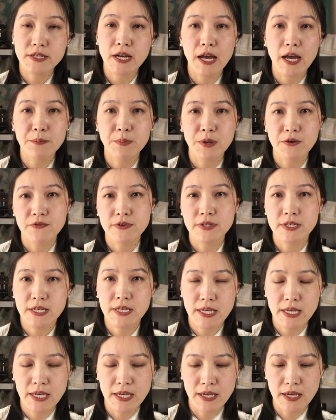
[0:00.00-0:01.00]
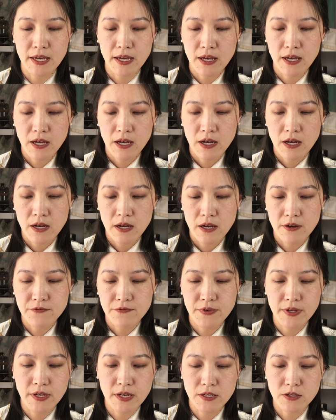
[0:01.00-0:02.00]
type of tea
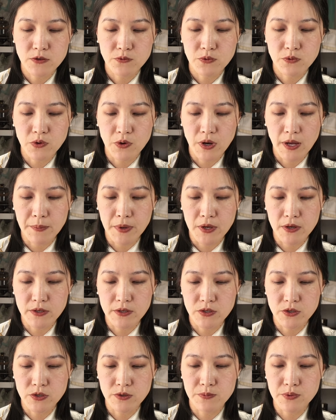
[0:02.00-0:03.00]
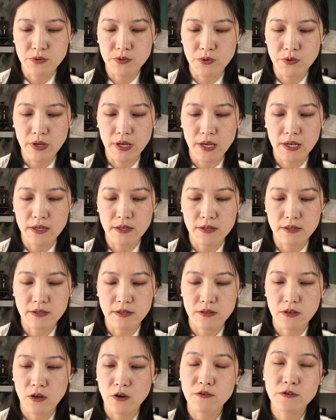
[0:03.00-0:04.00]
Pheonix Oolong I'm going to brew
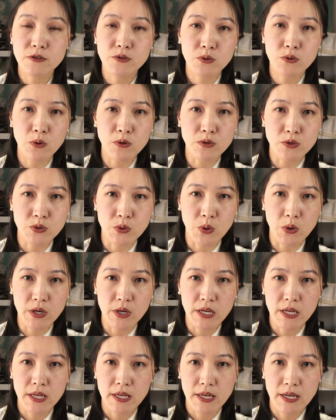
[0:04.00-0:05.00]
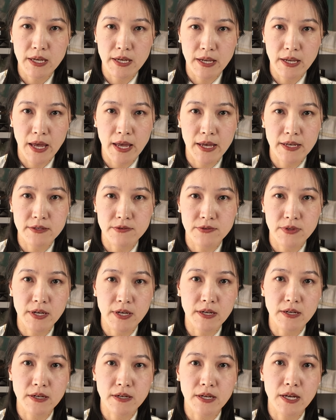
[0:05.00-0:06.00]
is Songjong. It has
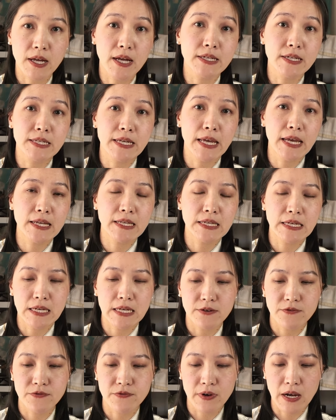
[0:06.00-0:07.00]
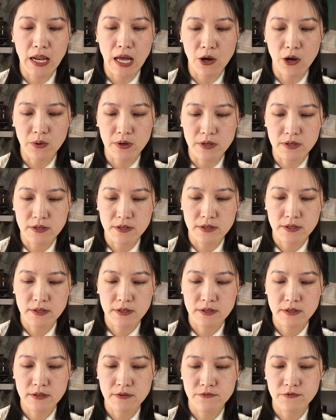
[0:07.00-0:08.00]
the gardenia flower
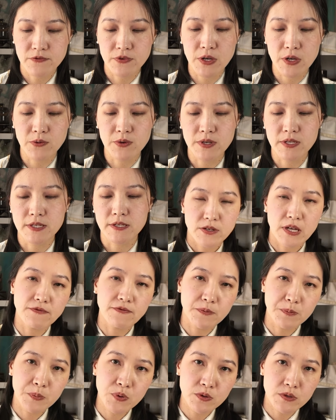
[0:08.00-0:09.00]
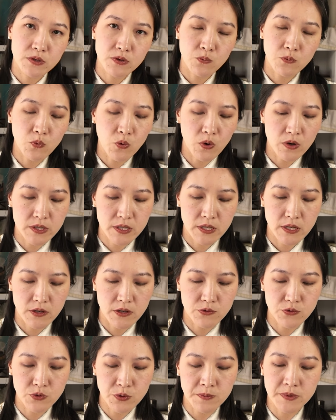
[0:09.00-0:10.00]
fragrance. I've put
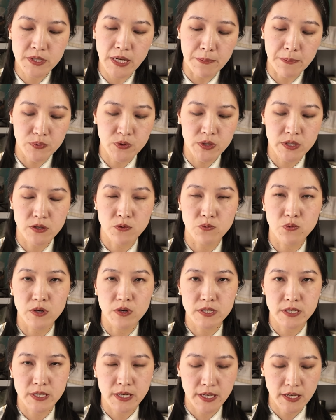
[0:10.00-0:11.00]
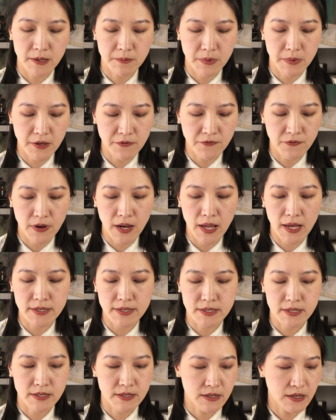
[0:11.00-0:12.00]
water, room temperature water, in my
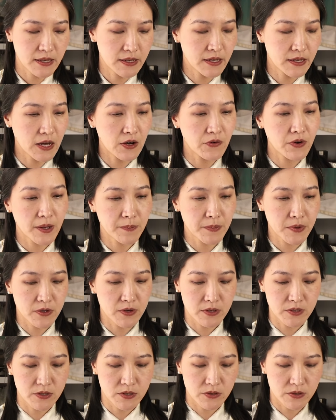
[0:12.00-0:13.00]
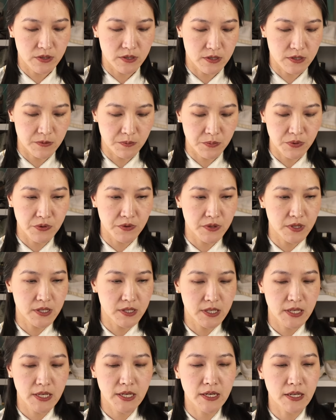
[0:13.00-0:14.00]
flask, and now I'm going to just put the
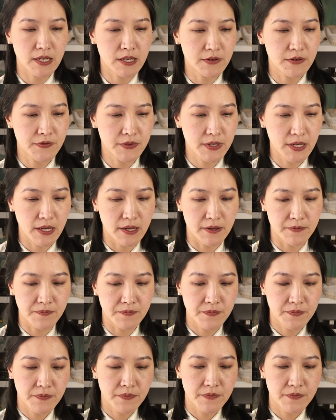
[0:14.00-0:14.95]
tea leaves in.